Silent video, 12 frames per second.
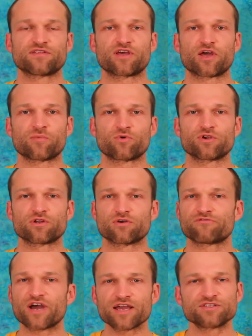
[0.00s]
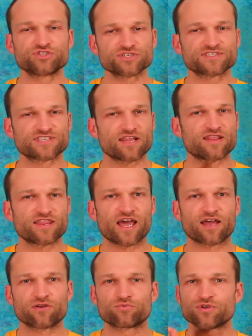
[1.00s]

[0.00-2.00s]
them, or, if I had just said that,